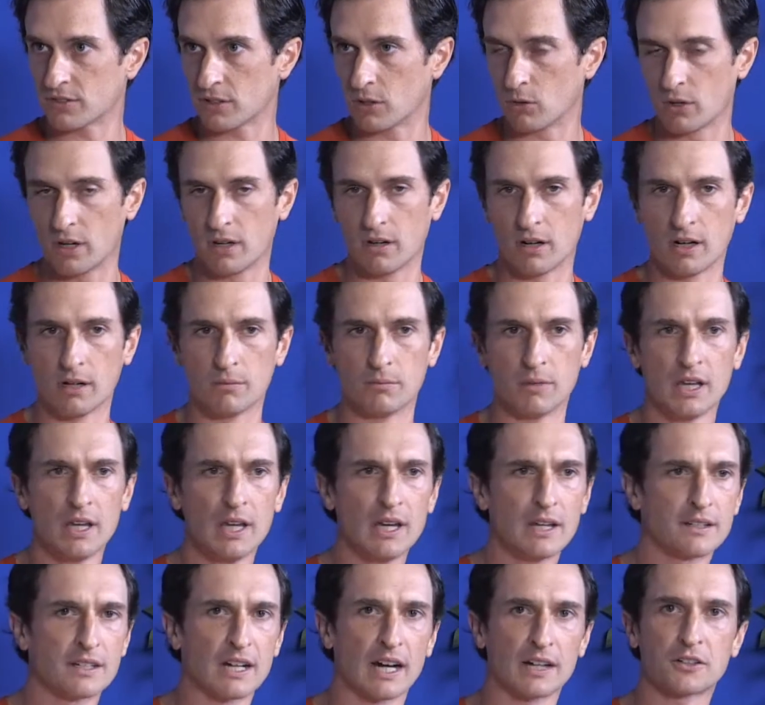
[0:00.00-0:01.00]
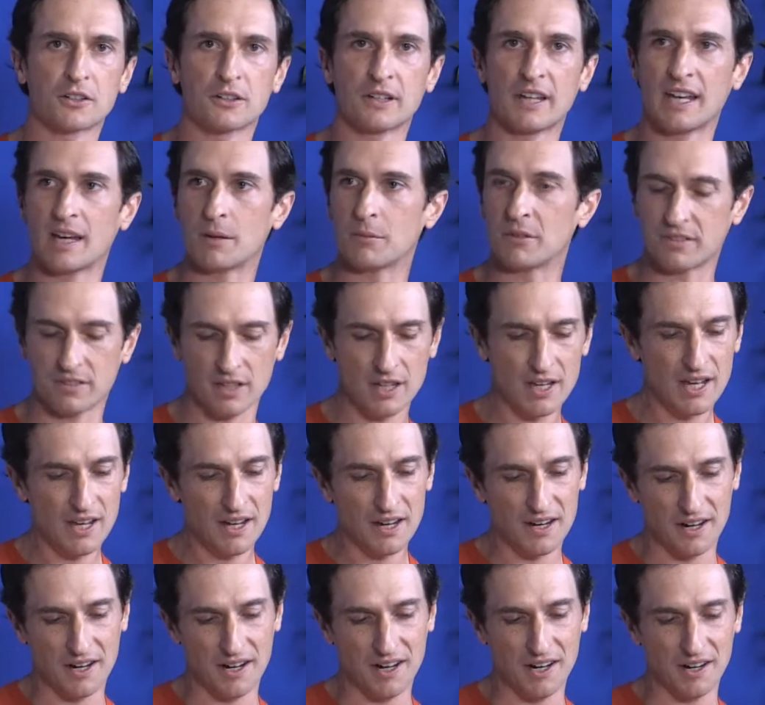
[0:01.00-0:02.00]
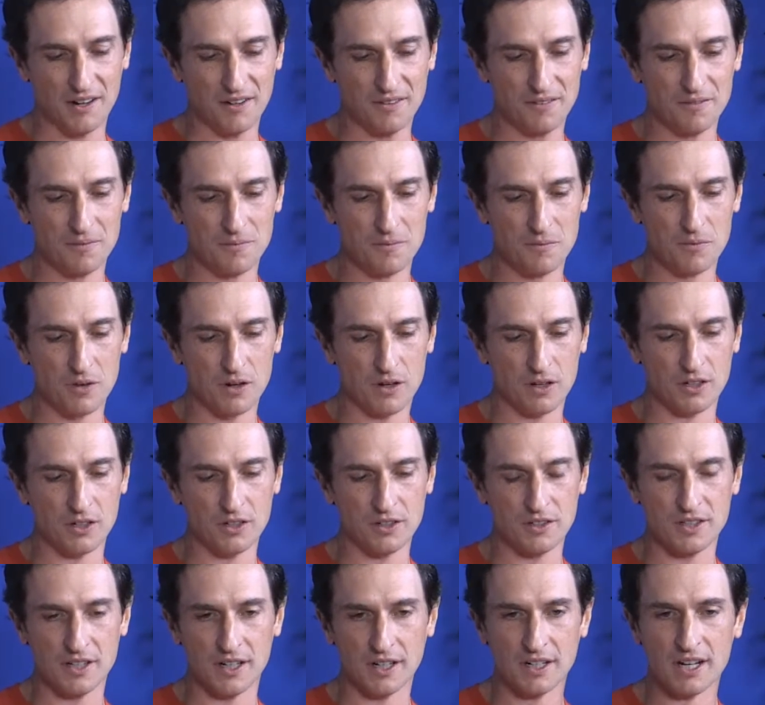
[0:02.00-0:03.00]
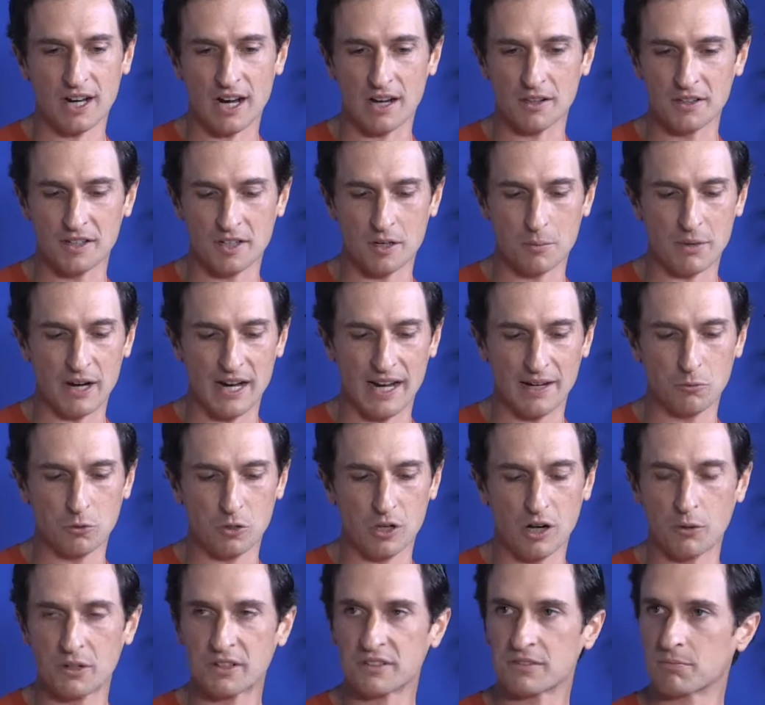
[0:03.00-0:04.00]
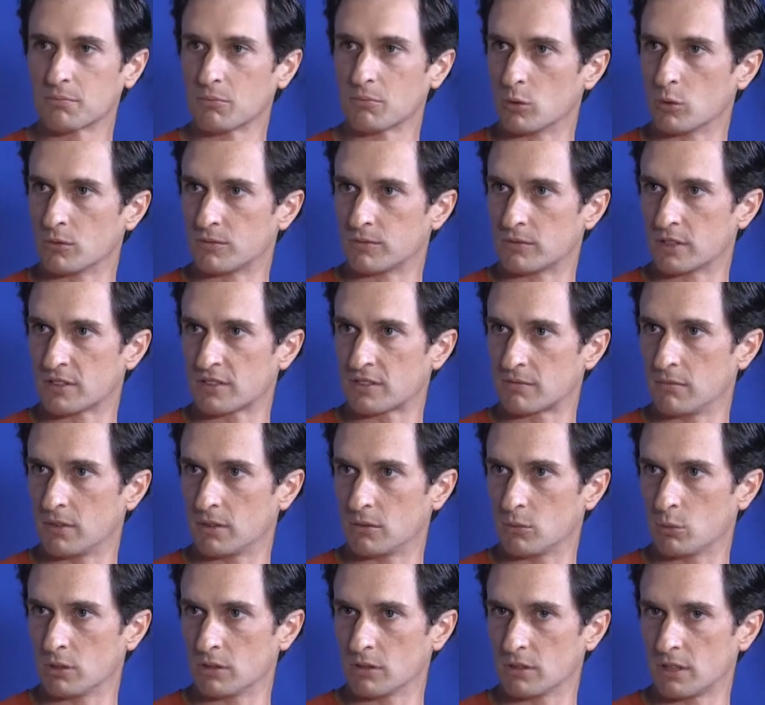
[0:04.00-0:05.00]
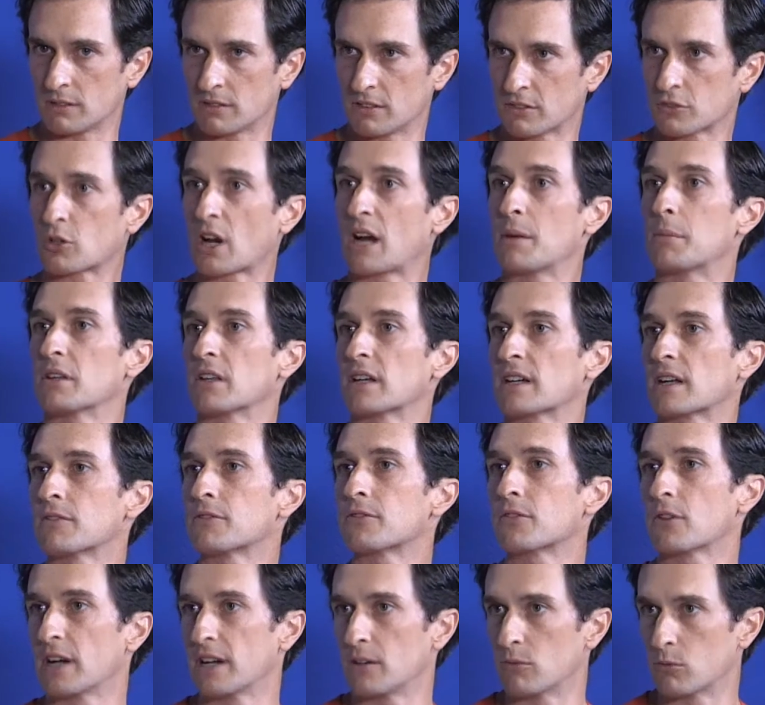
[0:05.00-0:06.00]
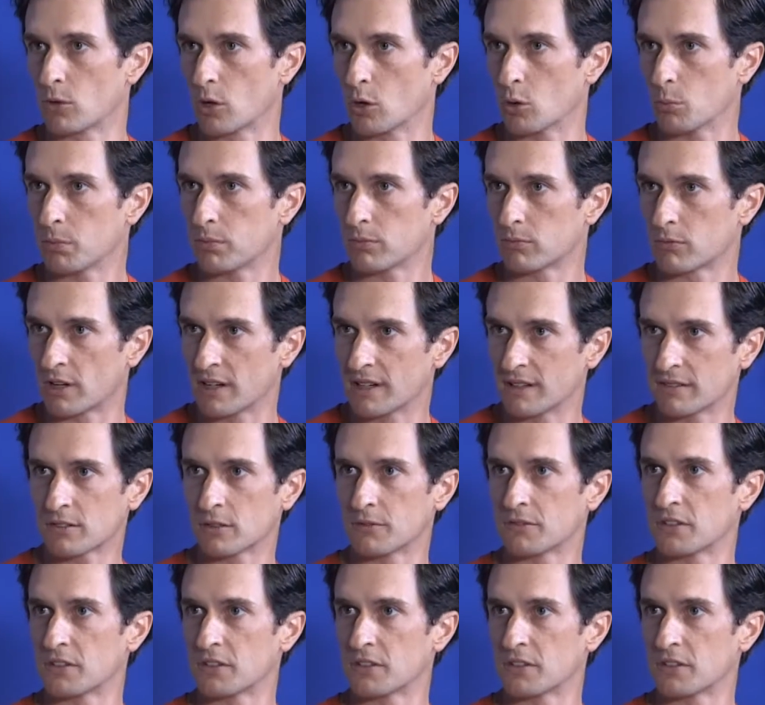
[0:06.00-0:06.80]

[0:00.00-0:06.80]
So Dr. Gammons, a good colleague of mine, will describe it like a frayed rope, right?